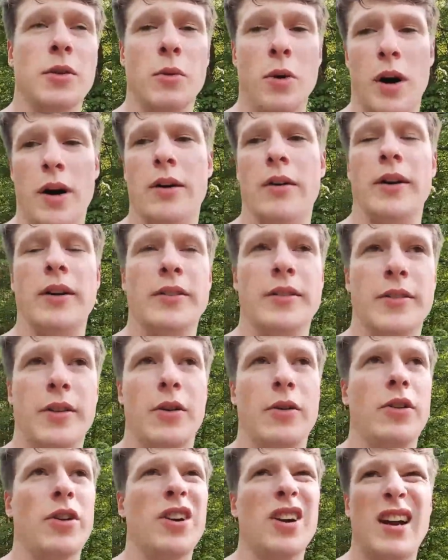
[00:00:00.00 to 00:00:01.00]
the water, and
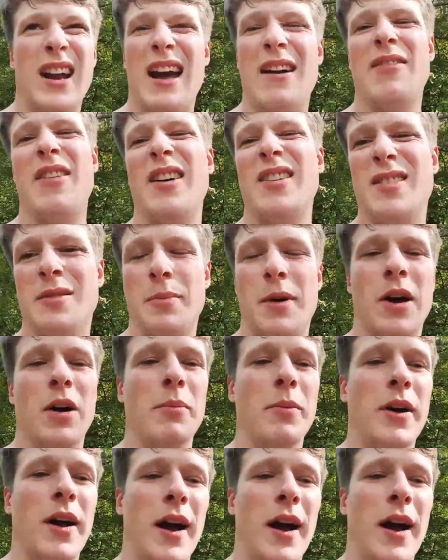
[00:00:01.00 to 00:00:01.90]
so you're going to have that smell.